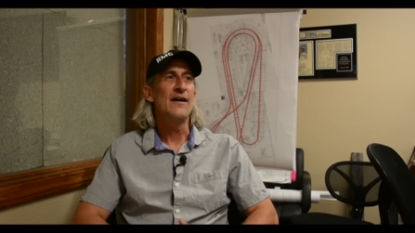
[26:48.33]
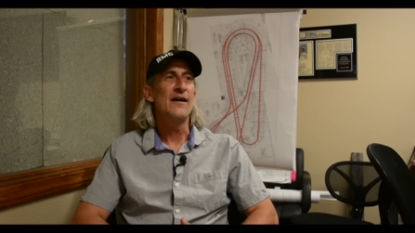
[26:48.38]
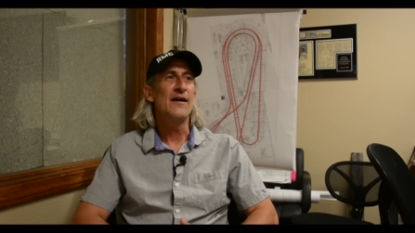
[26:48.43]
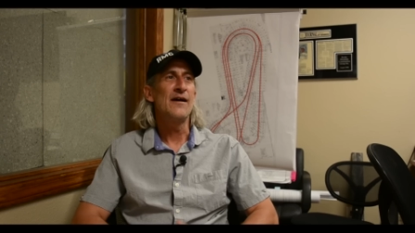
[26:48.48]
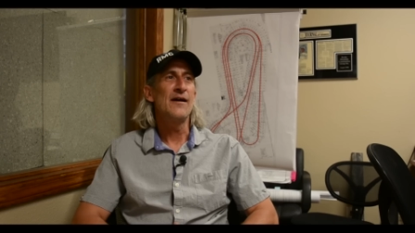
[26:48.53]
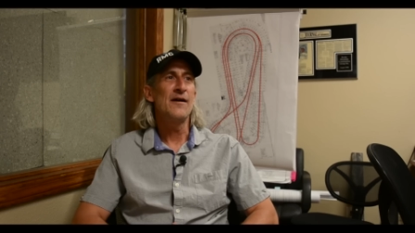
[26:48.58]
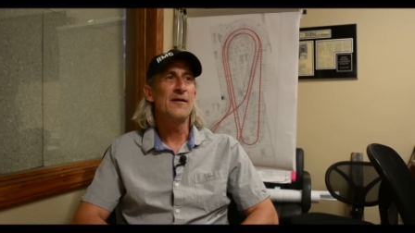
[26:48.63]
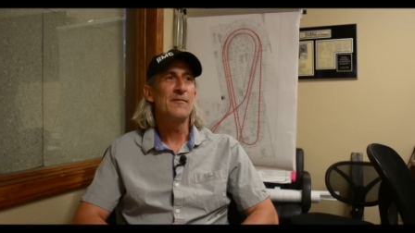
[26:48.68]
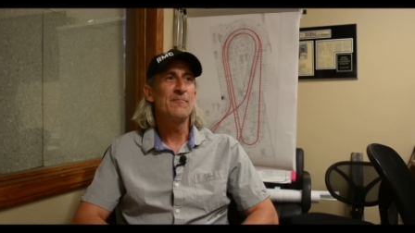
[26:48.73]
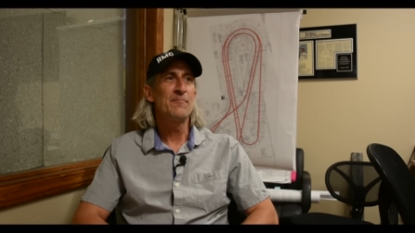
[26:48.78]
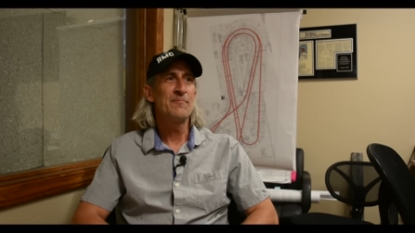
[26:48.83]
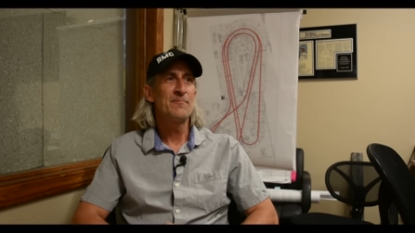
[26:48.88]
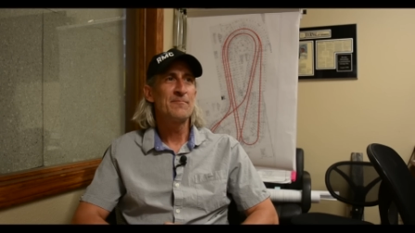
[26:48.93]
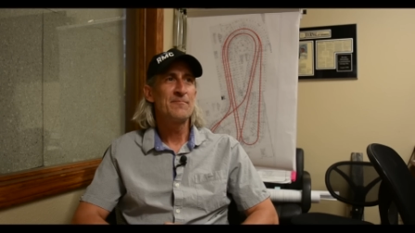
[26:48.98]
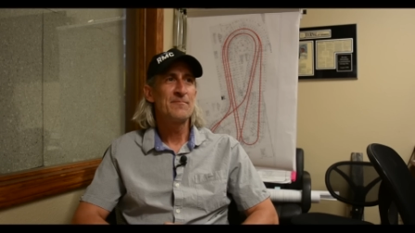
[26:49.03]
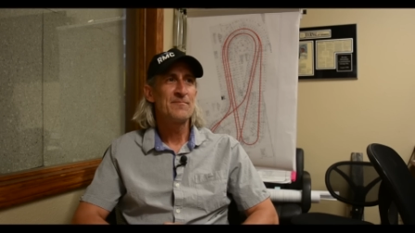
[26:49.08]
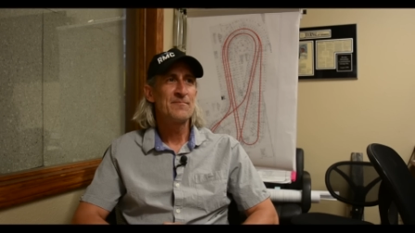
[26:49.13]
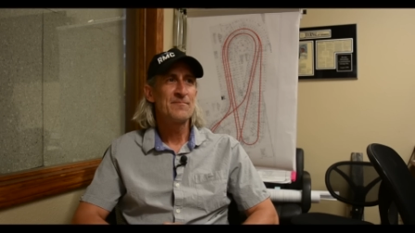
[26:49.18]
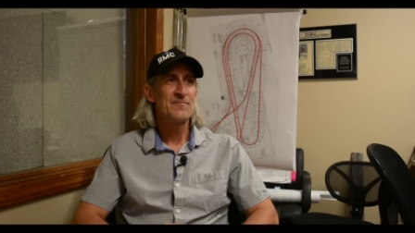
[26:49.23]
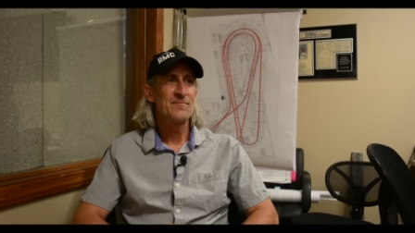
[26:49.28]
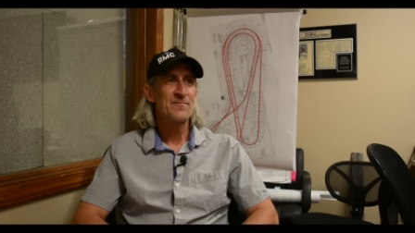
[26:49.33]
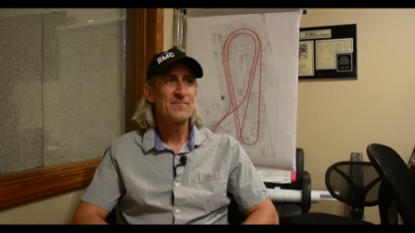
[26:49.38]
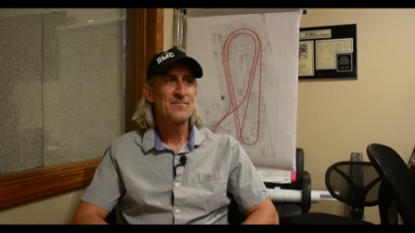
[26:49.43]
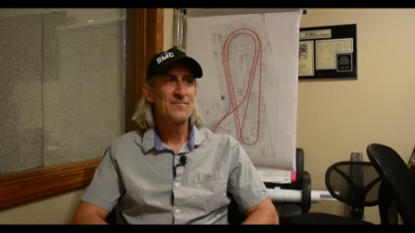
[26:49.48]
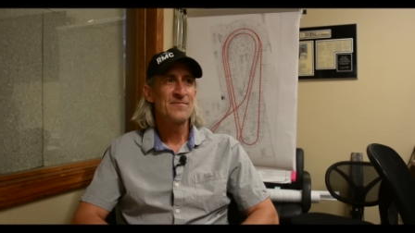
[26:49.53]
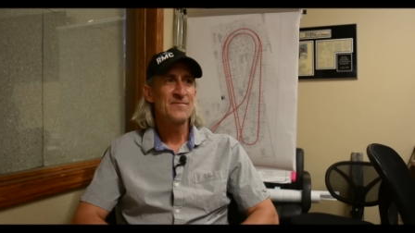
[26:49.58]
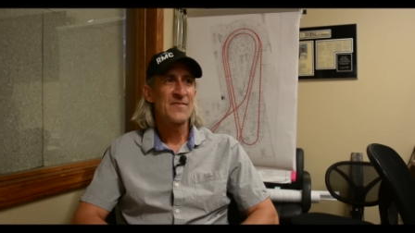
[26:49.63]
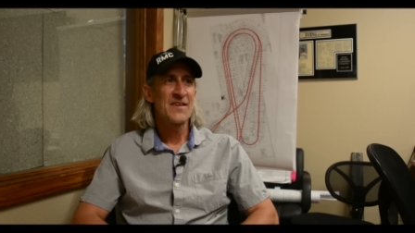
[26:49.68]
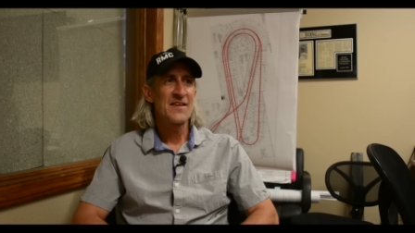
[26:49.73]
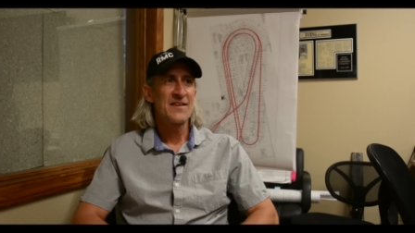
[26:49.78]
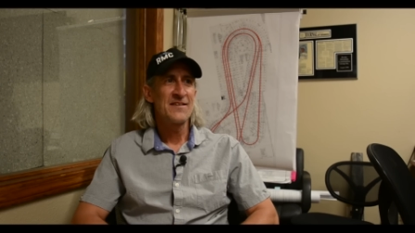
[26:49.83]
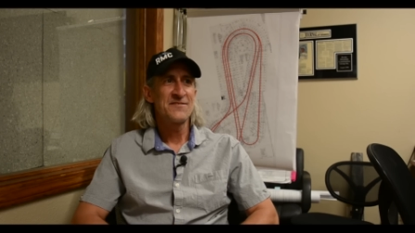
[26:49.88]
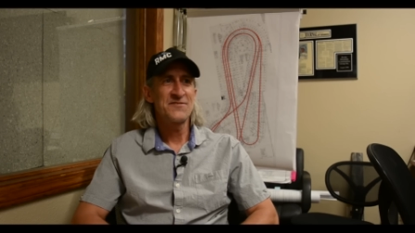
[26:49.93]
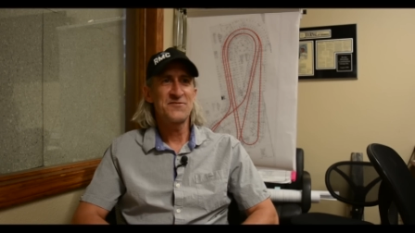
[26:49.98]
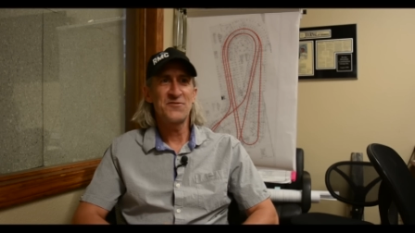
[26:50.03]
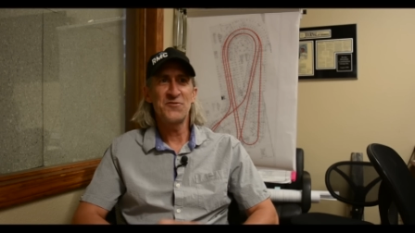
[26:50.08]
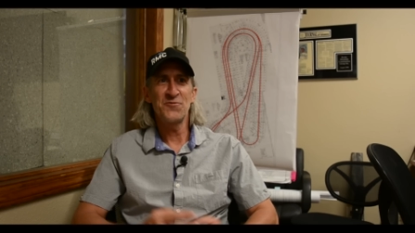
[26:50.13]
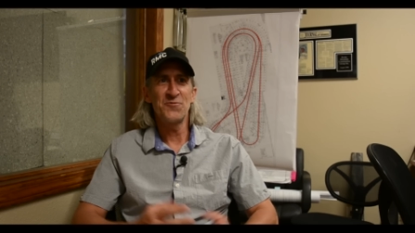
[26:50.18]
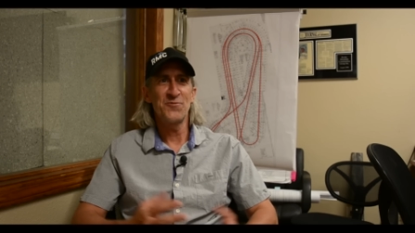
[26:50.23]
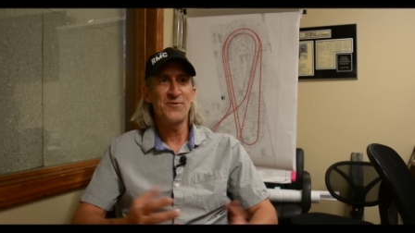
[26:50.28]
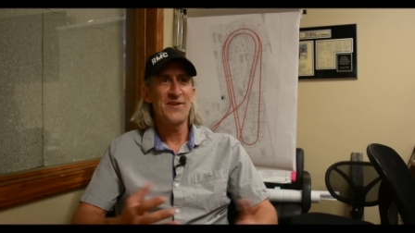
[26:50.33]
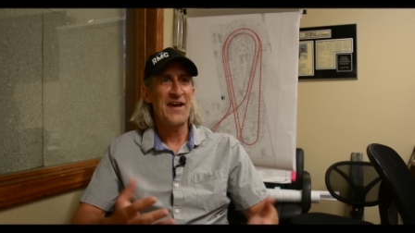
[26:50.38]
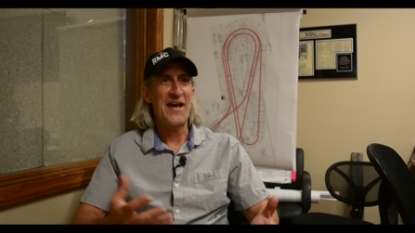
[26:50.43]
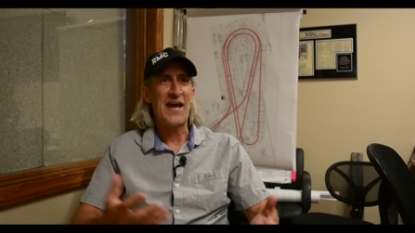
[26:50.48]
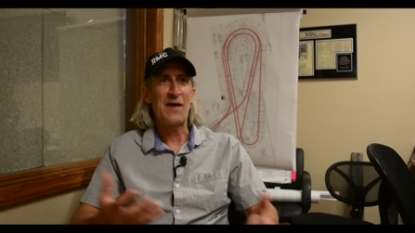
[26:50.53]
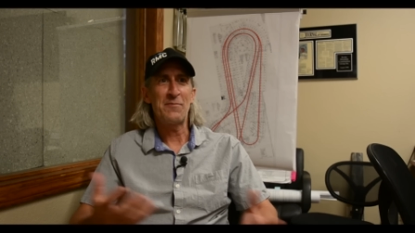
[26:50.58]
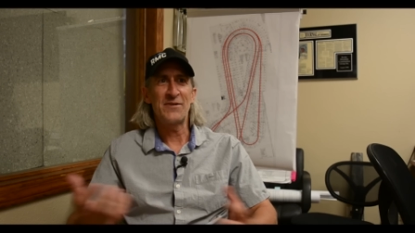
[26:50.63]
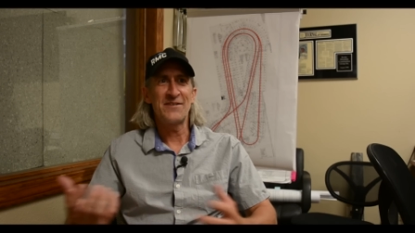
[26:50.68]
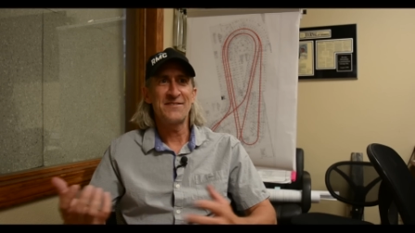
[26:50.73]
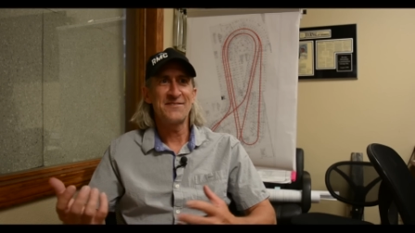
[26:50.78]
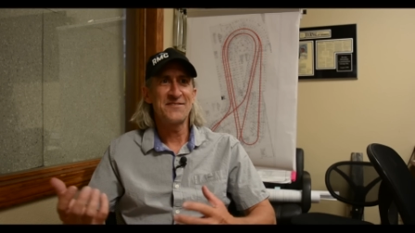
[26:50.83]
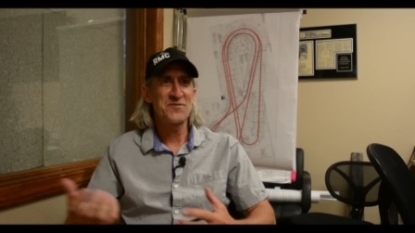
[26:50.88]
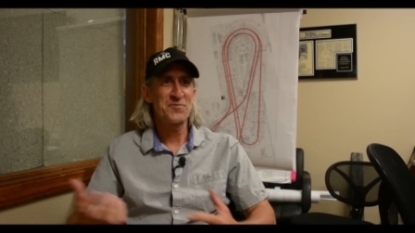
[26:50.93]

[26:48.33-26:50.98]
Um, still would happen,